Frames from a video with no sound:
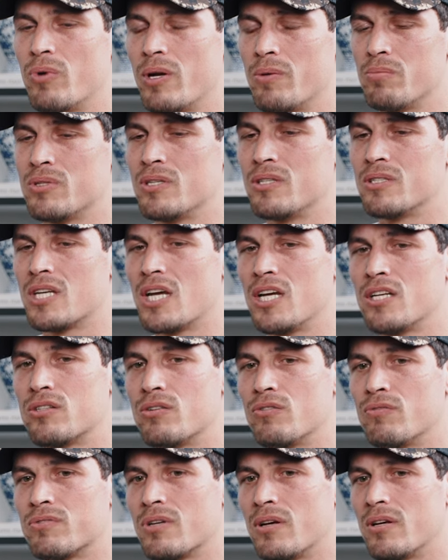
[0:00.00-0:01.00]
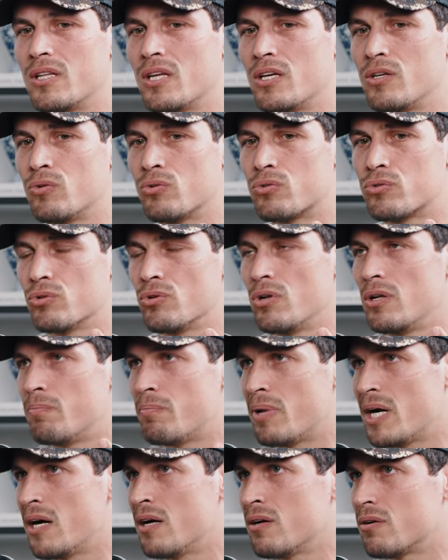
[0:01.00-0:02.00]
representation of something that you're truly
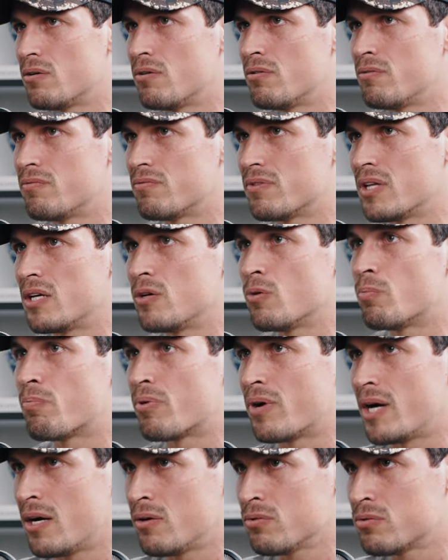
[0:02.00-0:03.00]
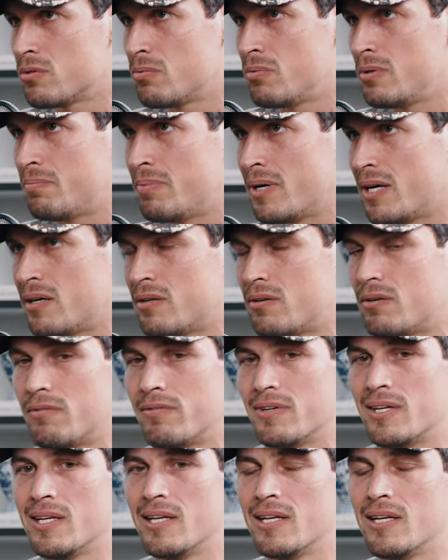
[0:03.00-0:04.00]
part of, mm. that you're mm. proud to be part
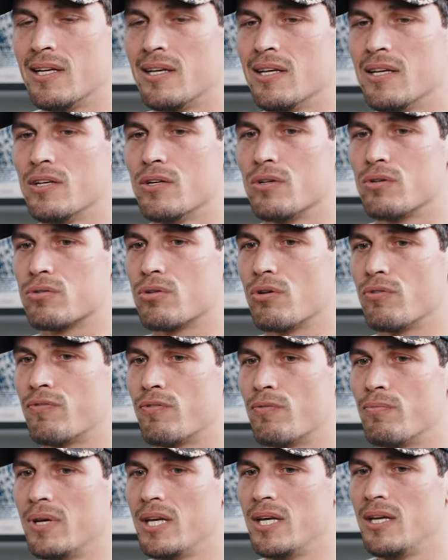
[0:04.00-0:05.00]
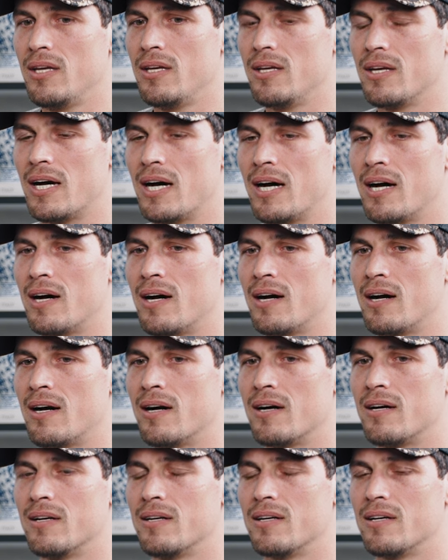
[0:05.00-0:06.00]
of. So for me,
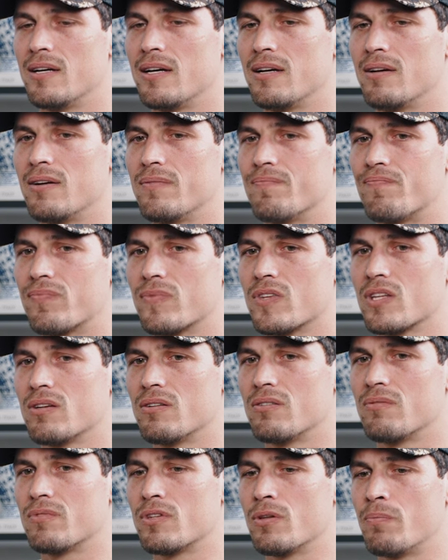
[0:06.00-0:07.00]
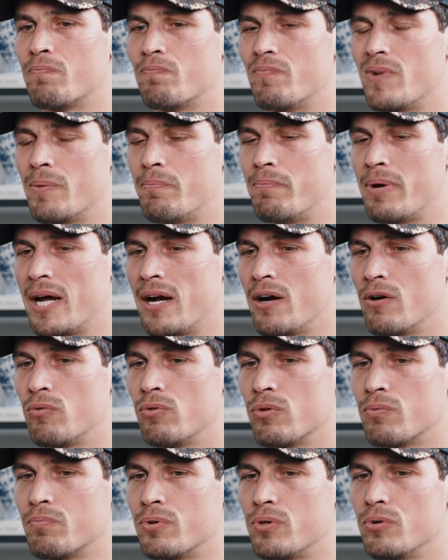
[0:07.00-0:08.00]
uh, the
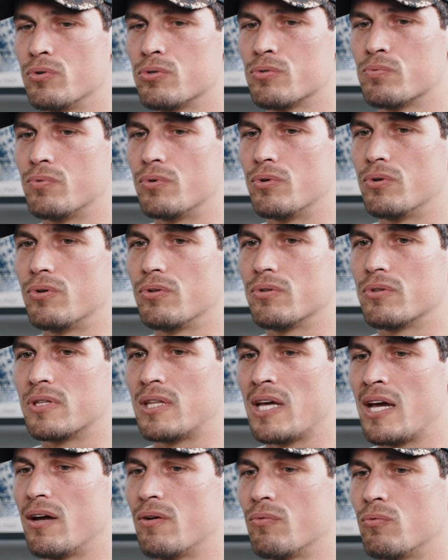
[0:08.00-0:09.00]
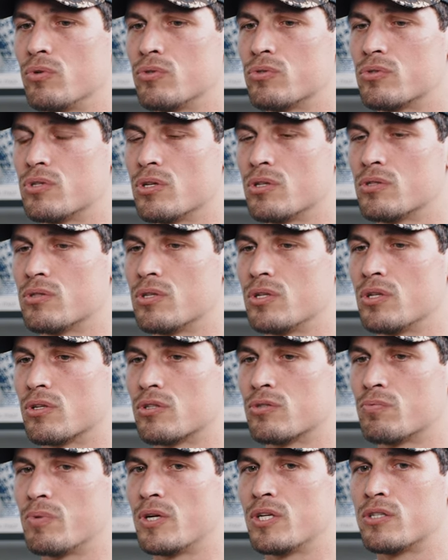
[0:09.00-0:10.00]
apparel with Puresport, that was just an
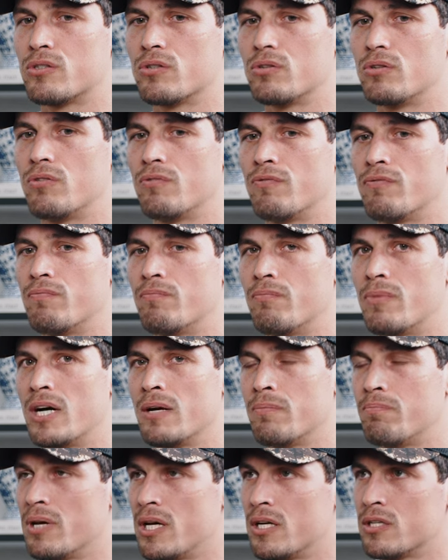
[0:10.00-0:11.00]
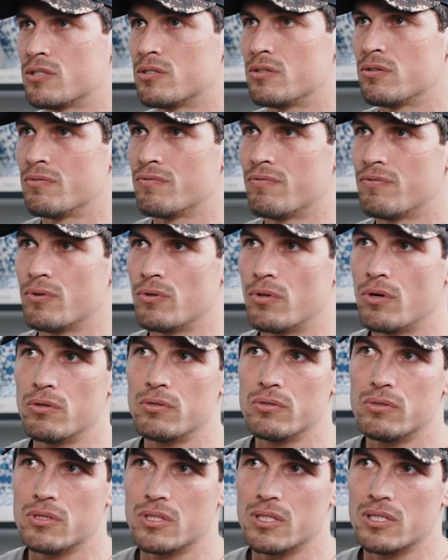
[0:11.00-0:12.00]
expression of my passion for
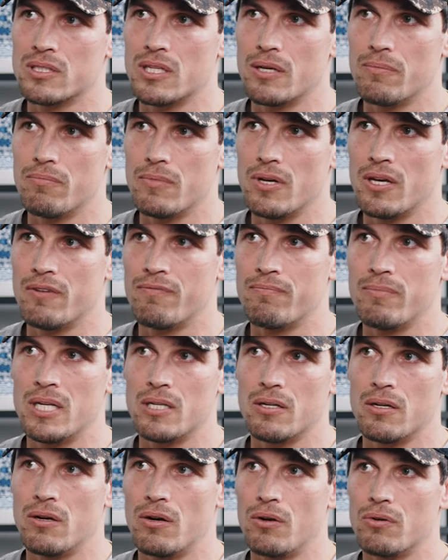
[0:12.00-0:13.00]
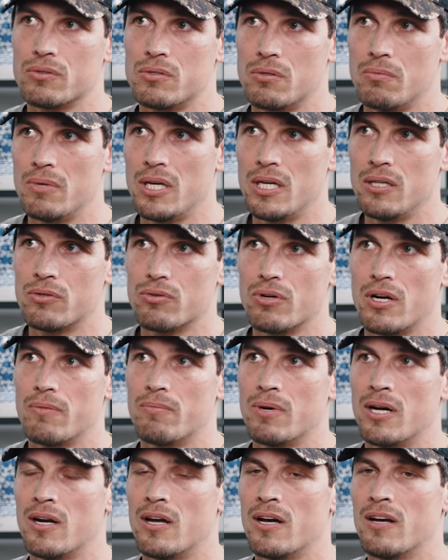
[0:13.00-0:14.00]
those things that yeah. have meant a lot to me
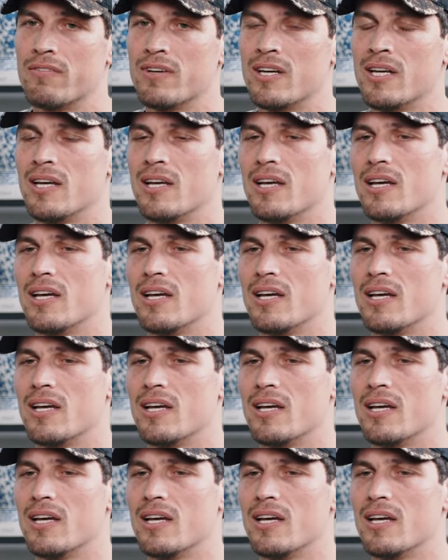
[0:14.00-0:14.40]
throughout my life.